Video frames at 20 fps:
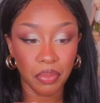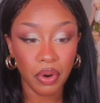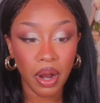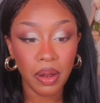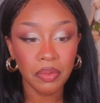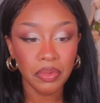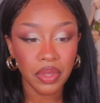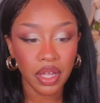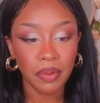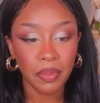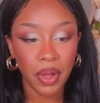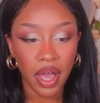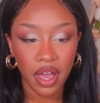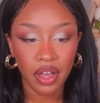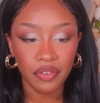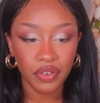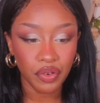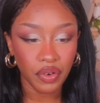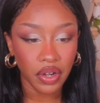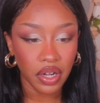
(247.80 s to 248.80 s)
problem that I'm
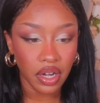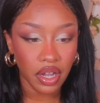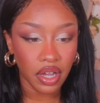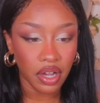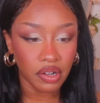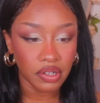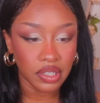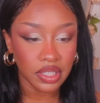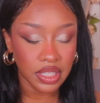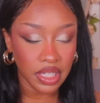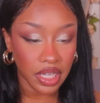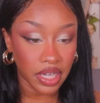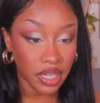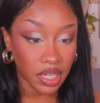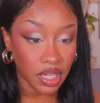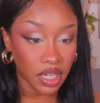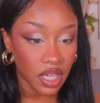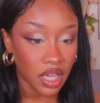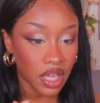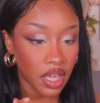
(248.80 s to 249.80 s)
having right now is
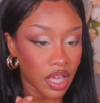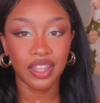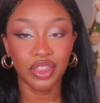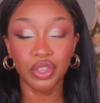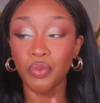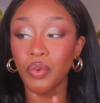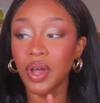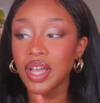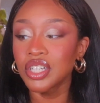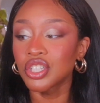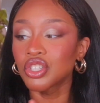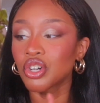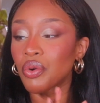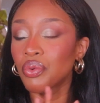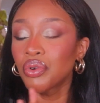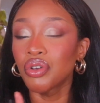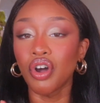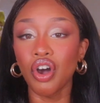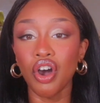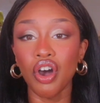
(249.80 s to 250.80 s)
like, the way it's
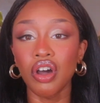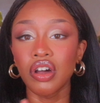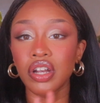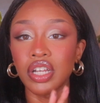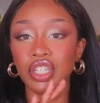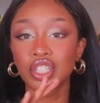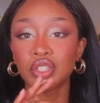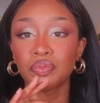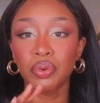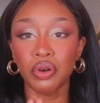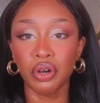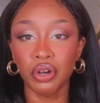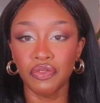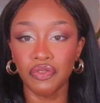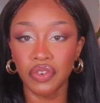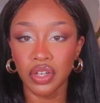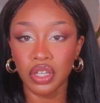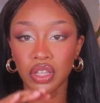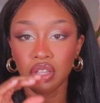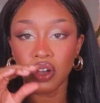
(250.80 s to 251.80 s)
going on is
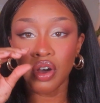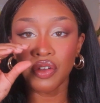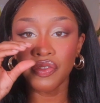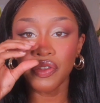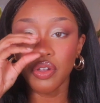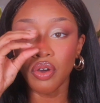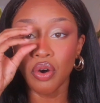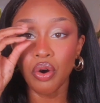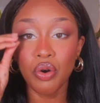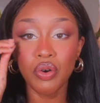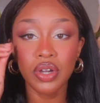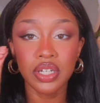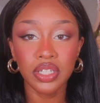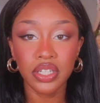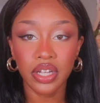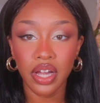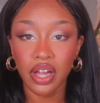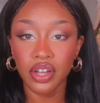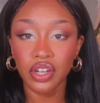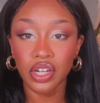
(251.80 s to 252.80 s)
perfect. On the whole
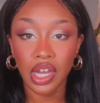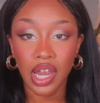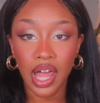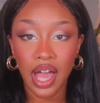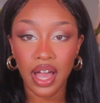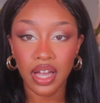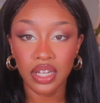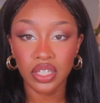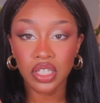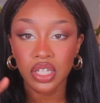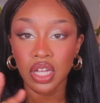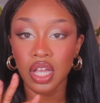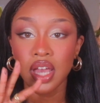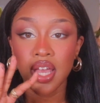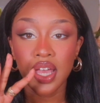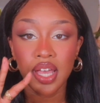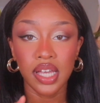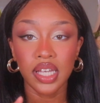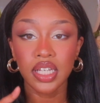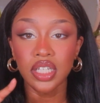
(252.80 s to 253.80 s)
entire lash,
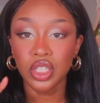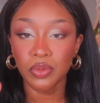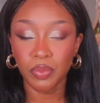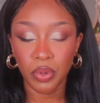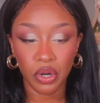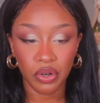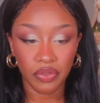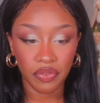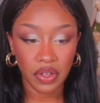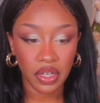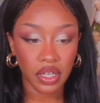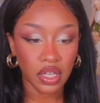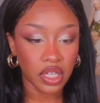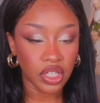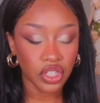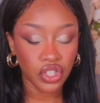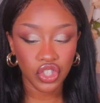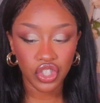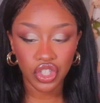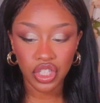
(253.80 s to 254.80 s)
it's perfect.
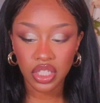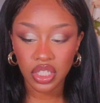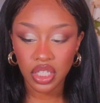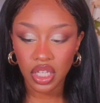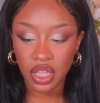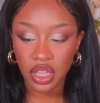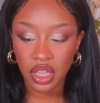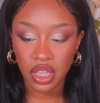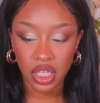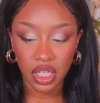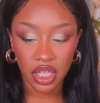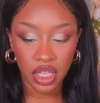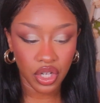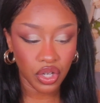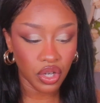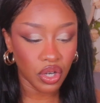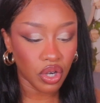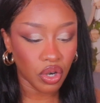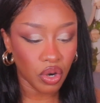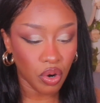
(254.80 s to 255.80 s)
It's just the
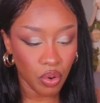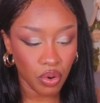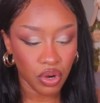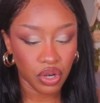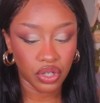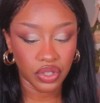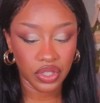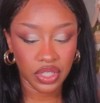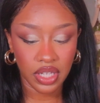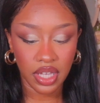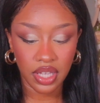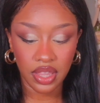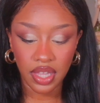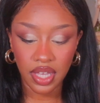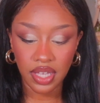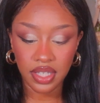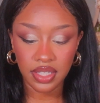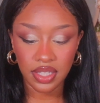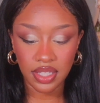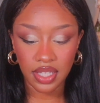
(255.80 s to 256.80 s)
inner corners, like
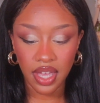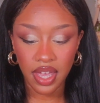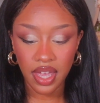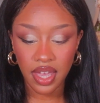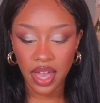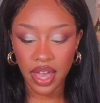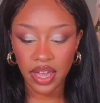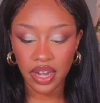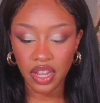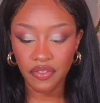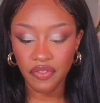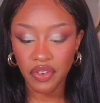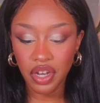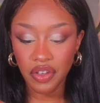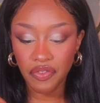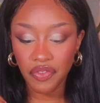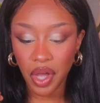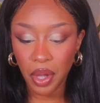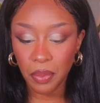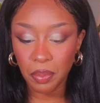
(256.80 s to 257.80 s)
they say. And even
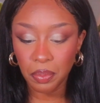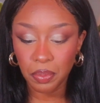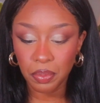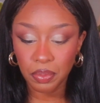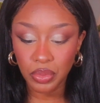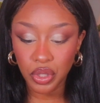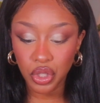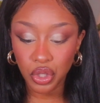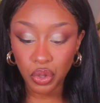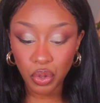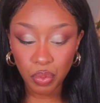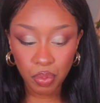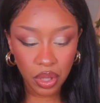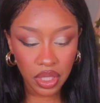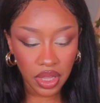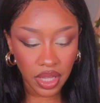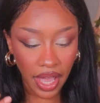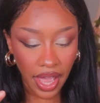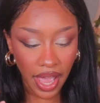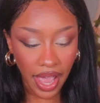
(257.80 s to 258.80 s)
if I do
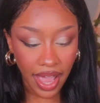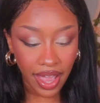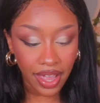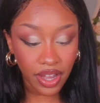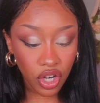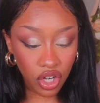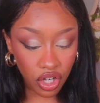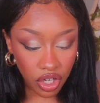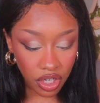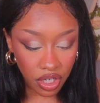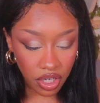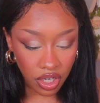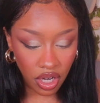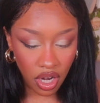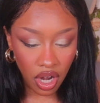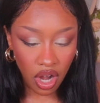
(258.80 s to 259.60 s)
put the anchor